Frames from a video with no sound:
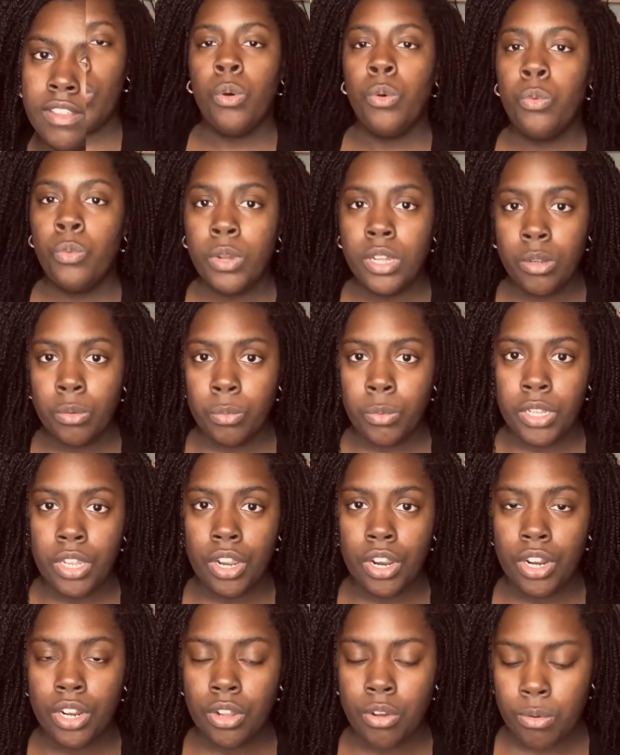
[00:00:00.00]
What we
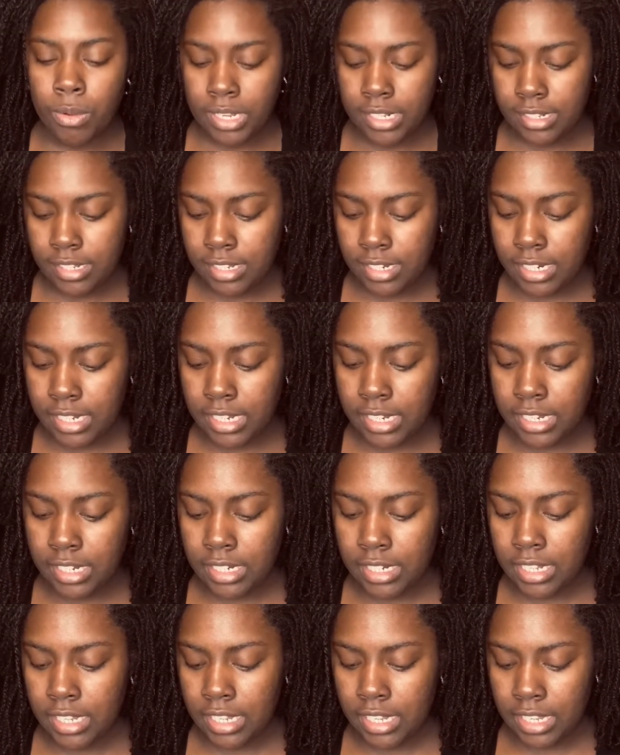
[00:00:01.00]
are going to need
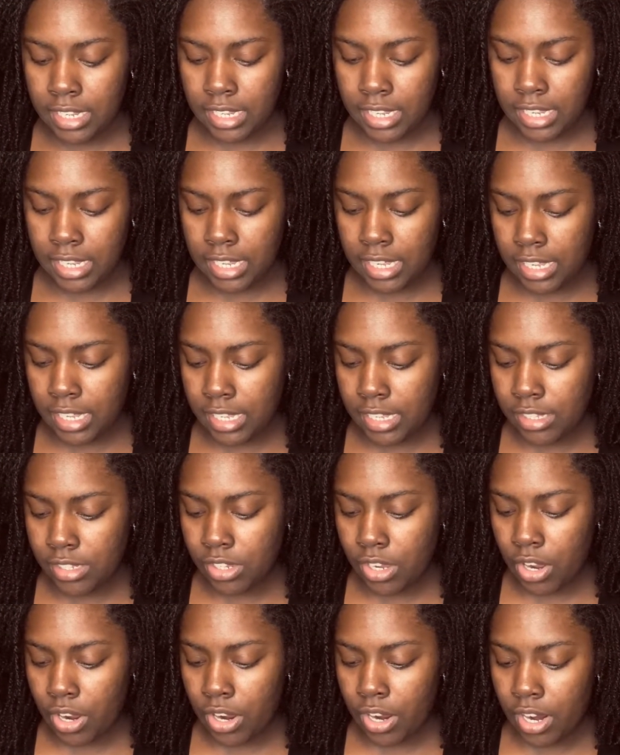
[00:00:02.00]
is
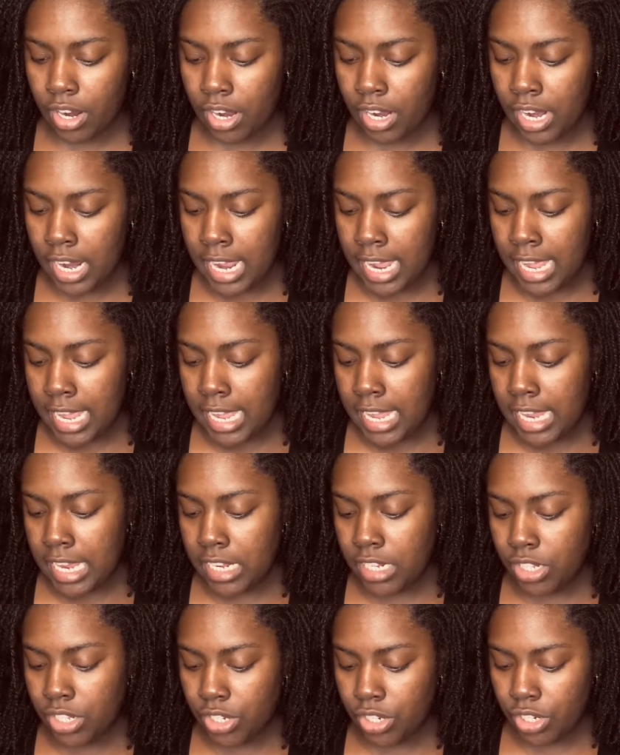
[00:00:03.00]
our
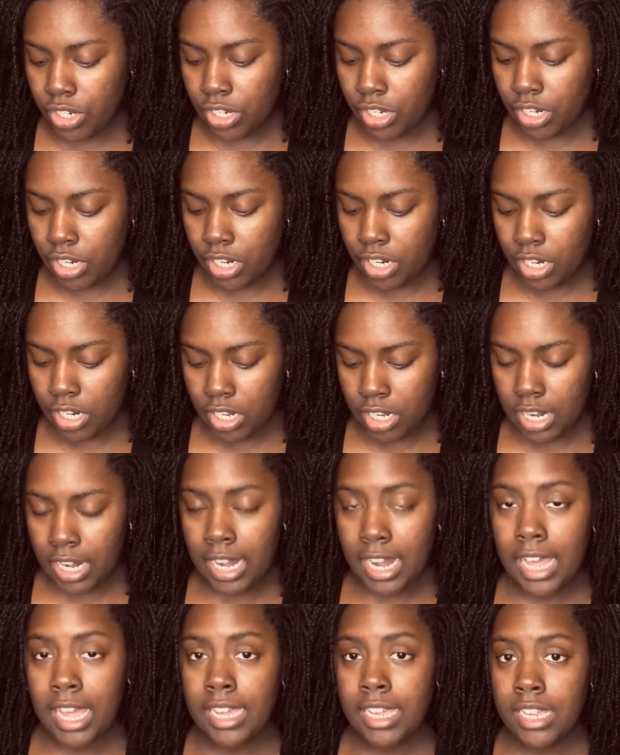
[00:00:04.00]

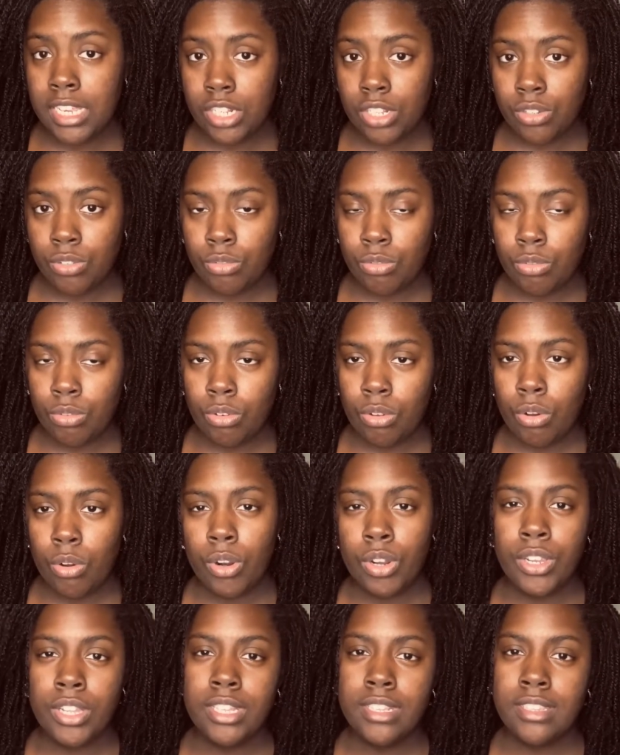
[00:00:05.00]
interlocking tool, or you
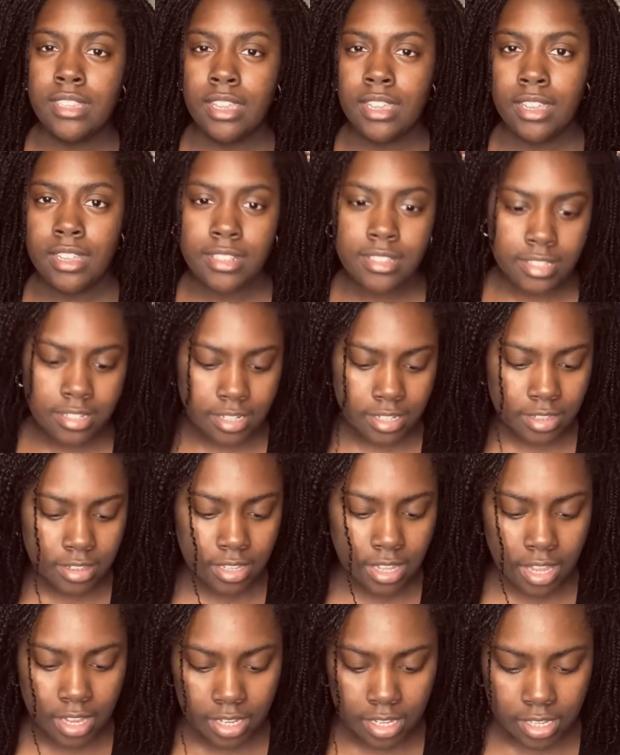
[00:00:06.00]
can say instant
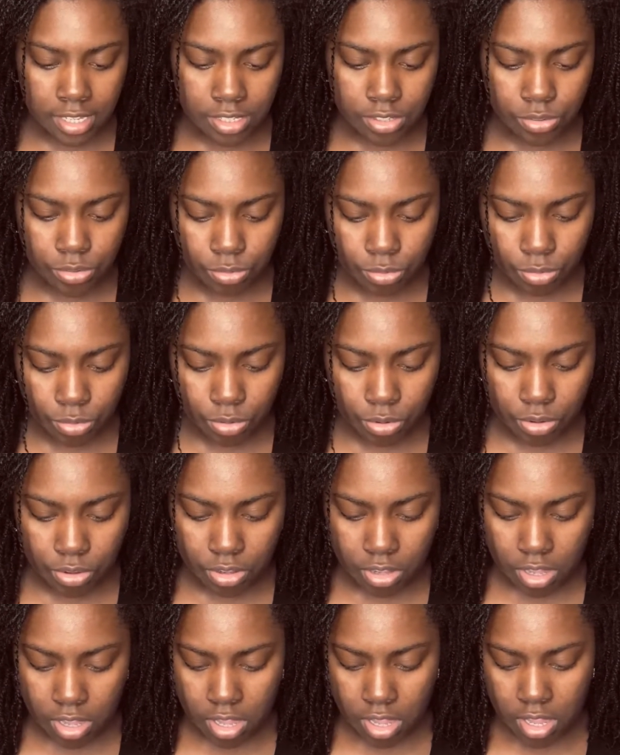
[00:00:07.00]
locking tool,
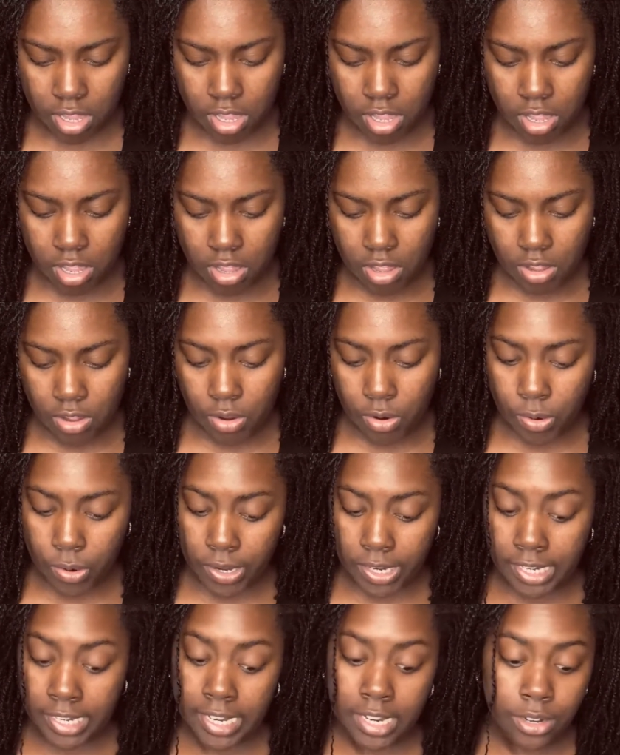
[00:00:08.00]
or
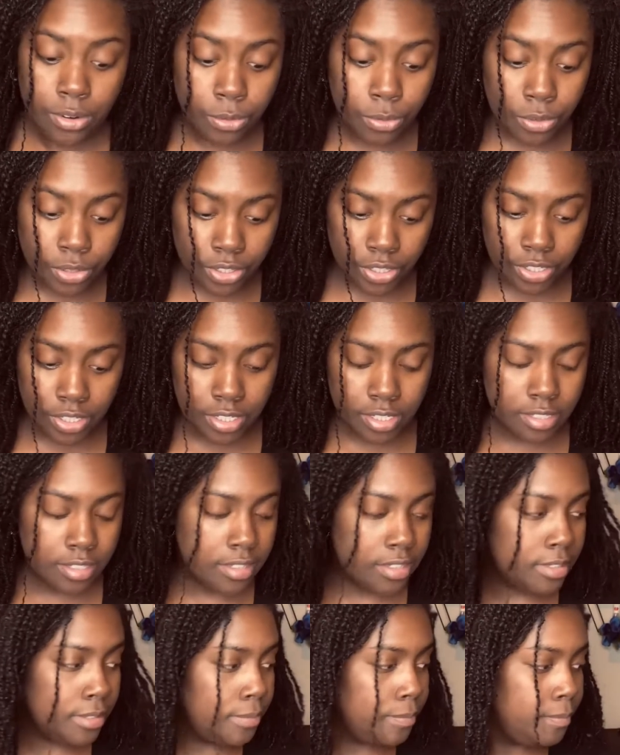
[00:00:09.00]
needle
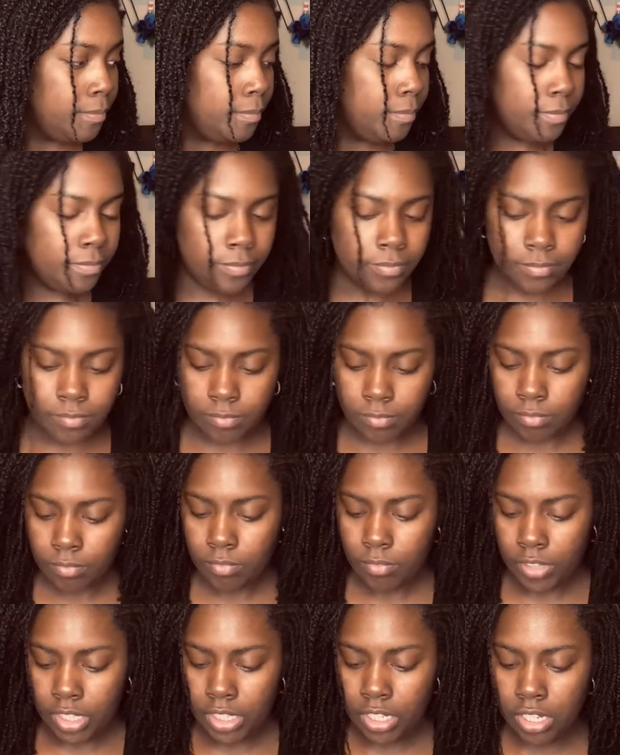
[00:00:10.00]
hooks.
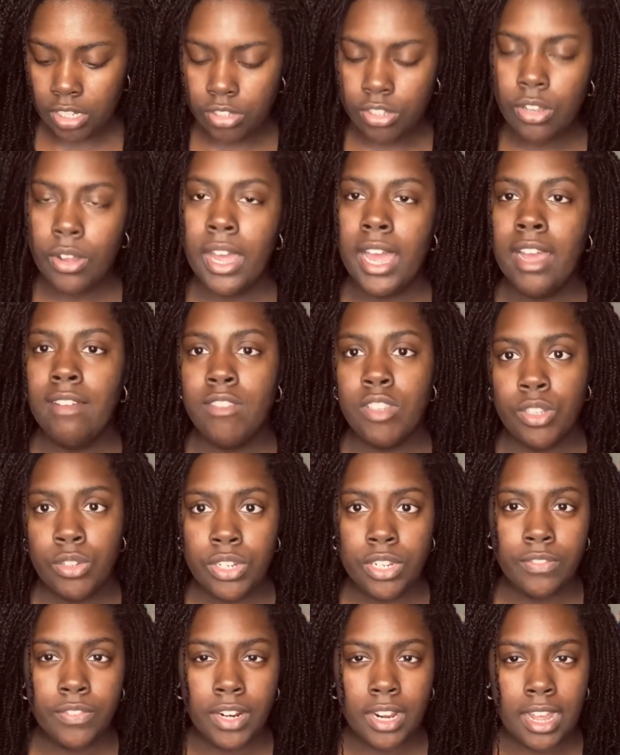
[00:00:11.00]
So I have two
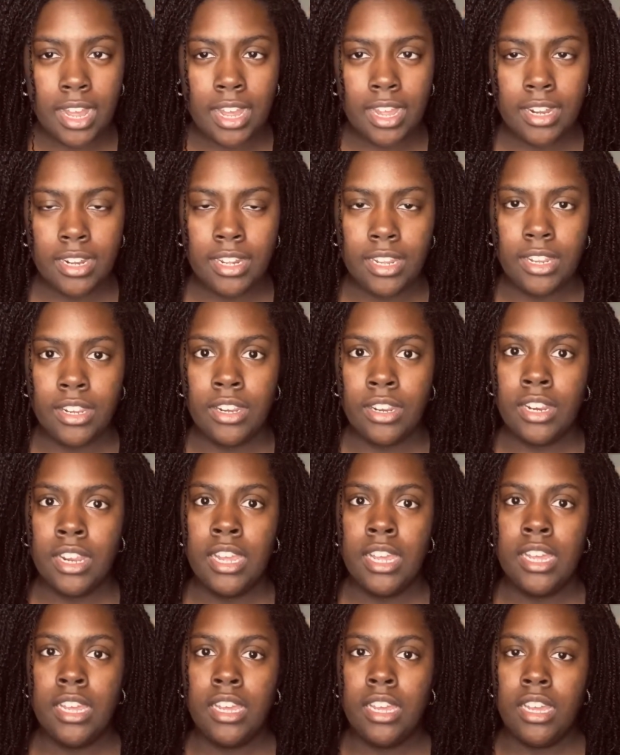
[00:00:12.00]
different kind here.
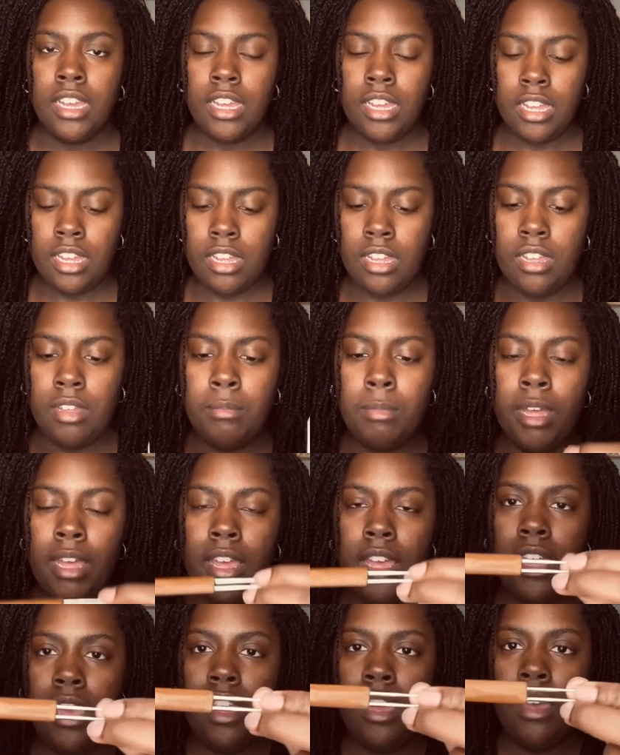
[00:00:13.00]
I
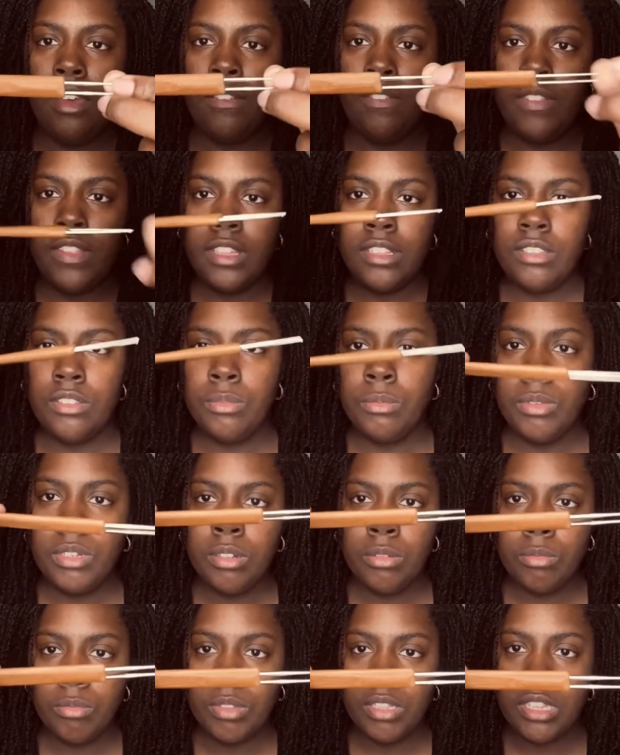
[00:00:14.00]
have this
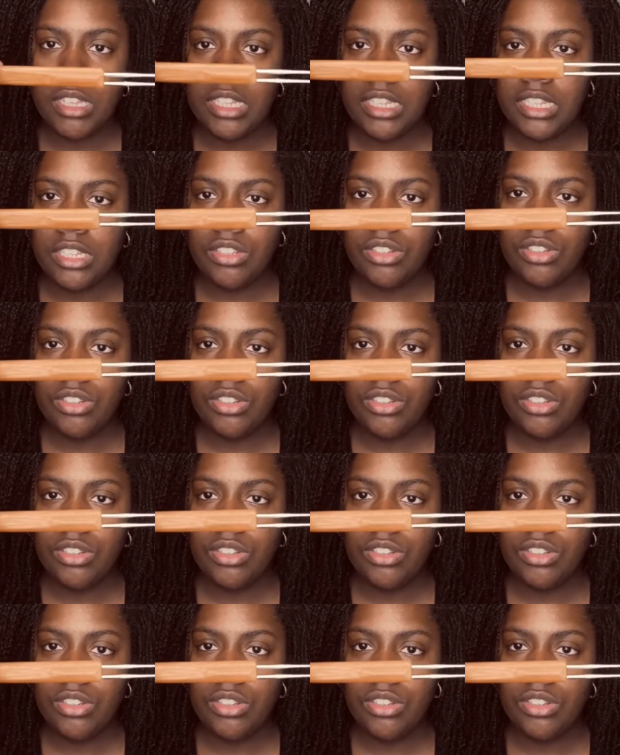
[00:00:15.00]
one with the two